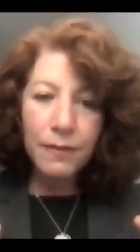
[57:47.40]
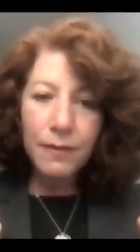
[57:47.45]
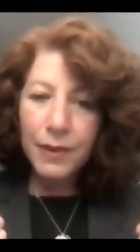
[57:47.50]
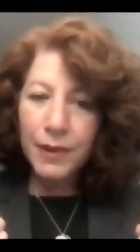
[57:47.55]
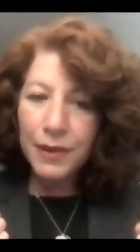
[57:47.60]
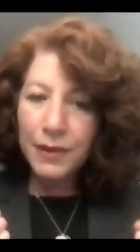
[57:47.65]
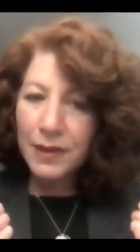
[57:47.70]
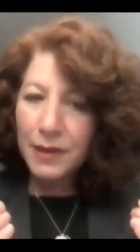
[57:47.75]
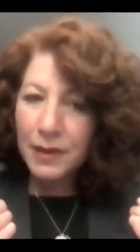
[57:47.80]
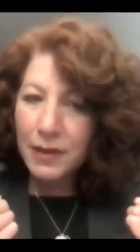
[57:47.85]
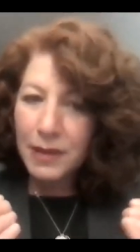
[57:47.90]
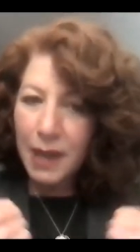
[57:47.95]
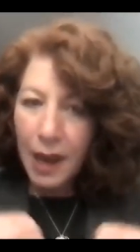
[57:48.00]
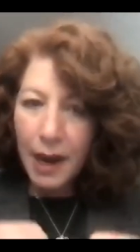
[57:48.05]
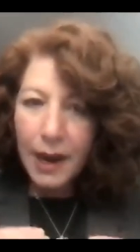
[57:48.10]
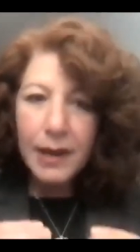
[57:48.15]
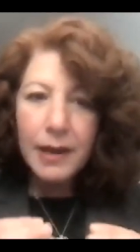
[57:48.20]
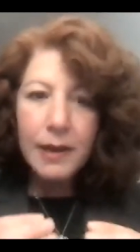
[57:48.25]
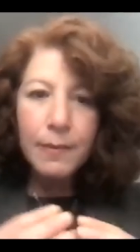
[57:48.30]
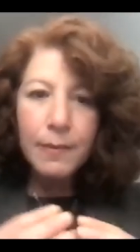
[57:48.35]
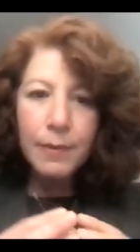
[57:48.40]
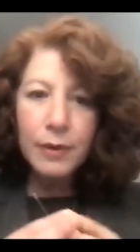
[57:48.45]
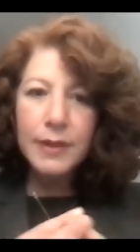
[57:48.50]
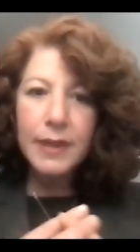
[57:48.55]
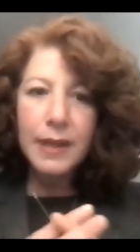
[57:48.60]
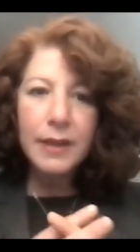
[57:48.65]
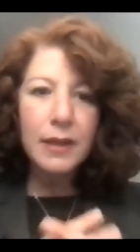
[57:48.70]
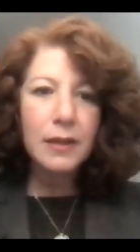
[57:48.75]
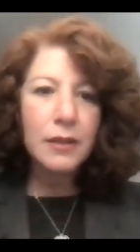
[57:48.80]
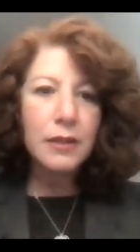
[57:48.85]
it's a tiny
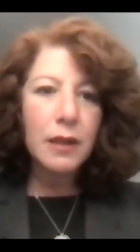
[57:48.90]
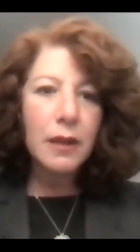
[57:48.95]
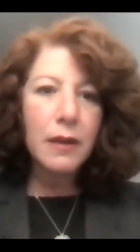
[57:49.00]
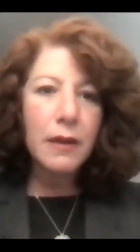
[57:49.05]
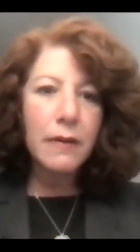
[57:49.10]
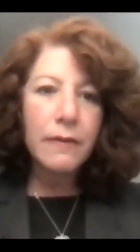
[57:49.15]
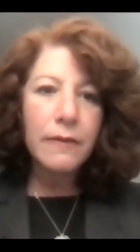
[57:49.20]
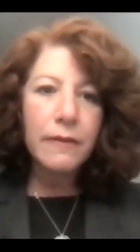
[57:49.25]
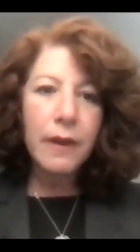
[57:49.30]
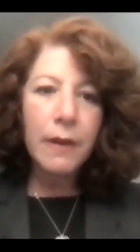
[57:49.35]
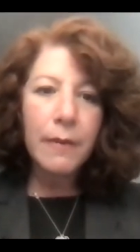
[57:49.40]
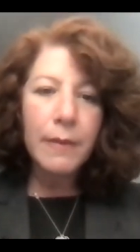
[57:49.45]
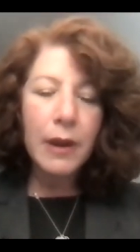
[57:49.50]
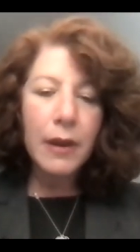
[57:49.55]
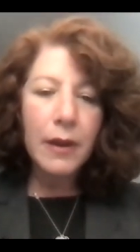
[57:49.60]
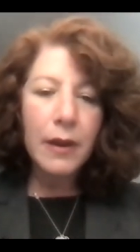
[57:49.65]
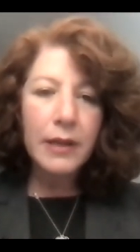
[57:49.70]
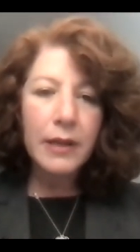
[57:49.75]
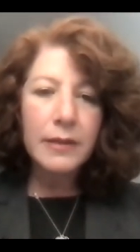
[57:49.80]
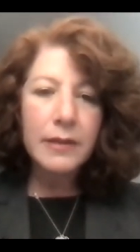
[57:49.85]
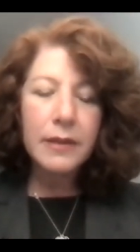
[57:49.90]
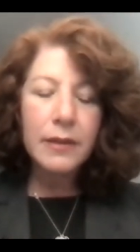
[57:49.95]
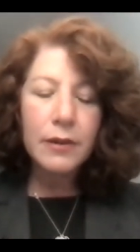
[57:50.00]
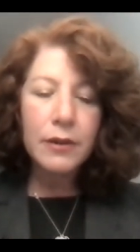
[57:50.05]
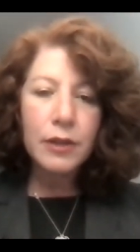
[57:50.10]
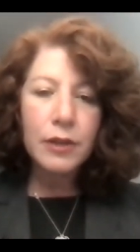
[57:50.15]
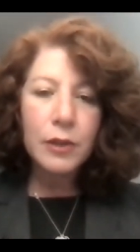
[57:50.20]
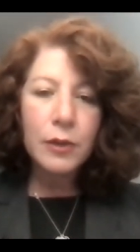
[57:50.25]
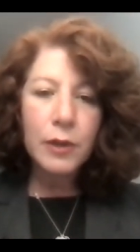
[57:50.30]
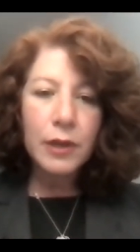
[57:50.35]
percentage of Americans that are
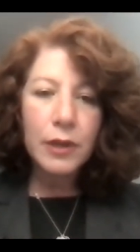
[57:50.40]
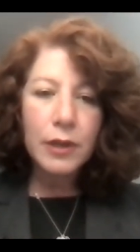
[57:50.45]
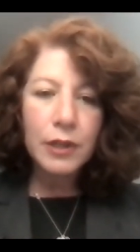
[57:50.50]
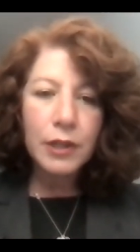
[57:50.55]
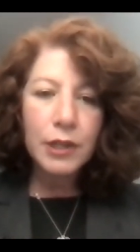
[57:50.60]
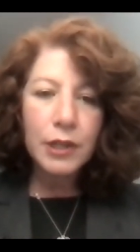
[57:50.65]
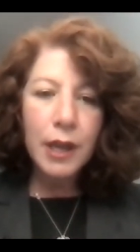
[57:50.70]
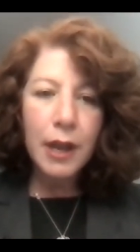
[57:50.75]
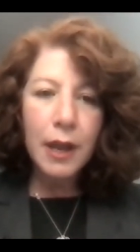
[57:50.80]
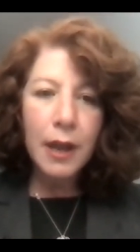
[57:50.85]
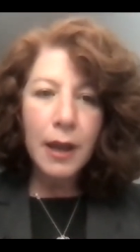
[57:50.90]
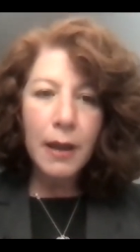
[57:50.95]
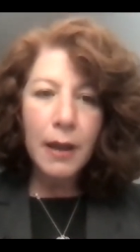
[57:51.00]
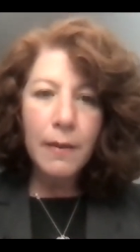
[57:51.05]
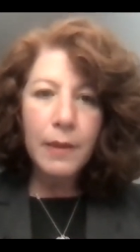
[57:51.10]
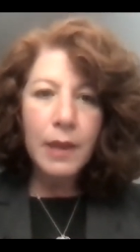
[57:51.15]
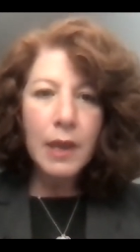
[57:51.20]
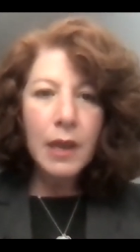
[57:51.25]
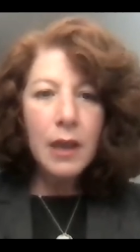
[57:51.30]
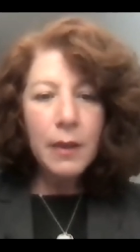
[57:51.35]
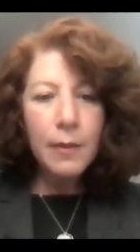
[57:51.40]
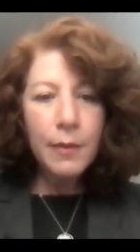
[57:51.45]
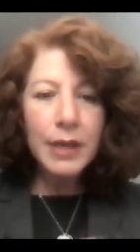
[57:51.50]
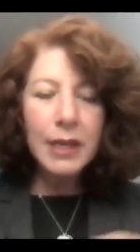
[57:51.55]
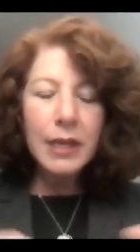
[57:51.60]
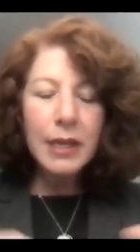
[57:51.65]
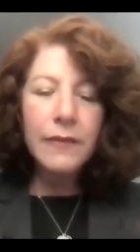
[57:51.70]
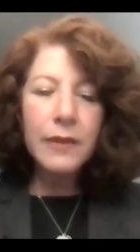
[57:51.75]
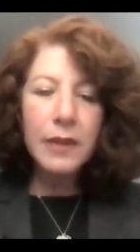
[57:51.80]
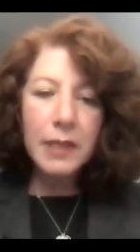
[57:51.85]
Jewish, um, but
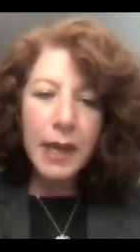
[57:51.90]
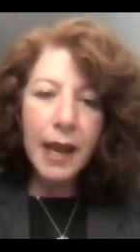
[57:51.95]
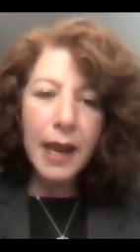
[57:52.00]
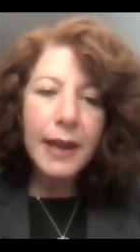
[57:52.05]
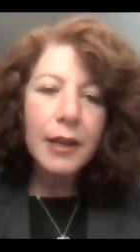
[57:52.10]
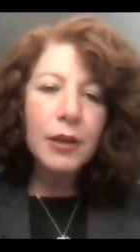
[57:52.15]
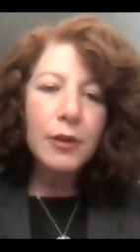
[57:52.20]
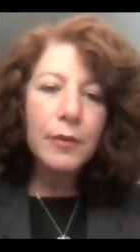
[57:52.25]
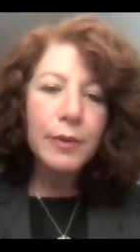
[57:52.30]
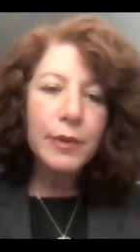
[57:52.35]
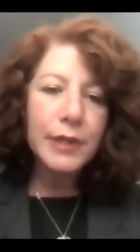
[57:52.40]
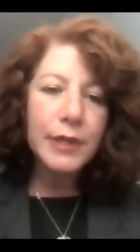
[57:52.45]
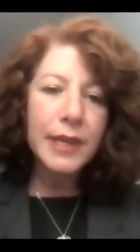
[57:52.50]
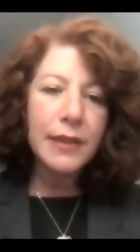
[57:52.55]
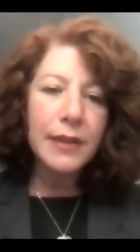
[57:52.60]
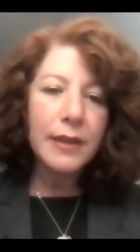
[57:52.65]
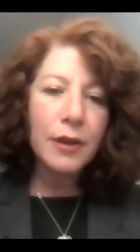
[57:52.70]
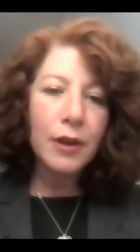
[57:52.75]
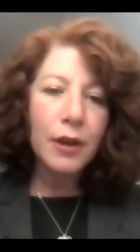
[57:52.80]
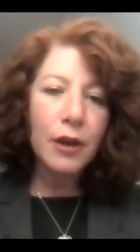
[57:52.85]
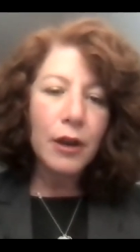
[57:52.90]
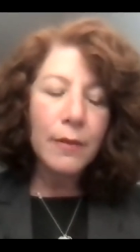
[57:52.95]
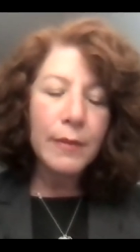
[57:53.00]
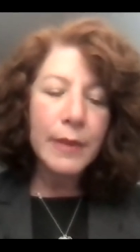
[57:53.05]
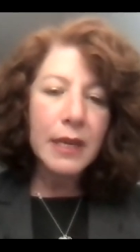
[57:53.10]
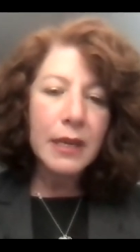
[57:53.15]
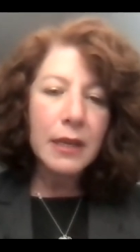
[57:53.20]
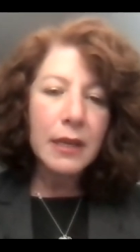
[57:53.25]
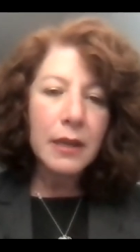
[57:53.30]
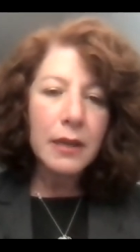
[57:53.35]
even tinier percent that are
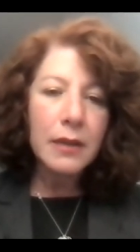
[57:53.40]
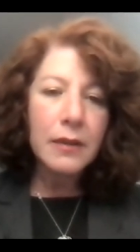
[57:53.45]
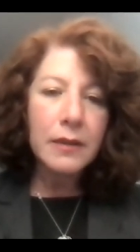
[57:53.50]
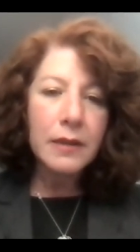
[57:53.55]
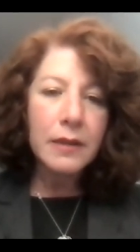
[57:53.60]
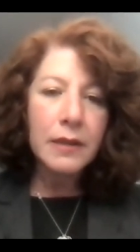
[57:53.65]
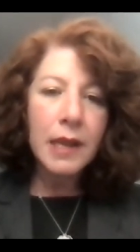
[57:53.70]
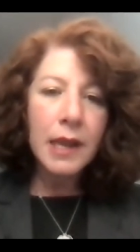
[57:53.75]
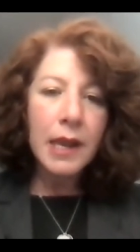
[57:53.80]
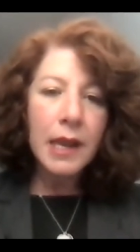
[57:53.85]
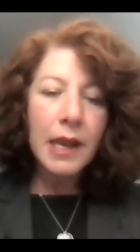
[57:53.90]
Armenians.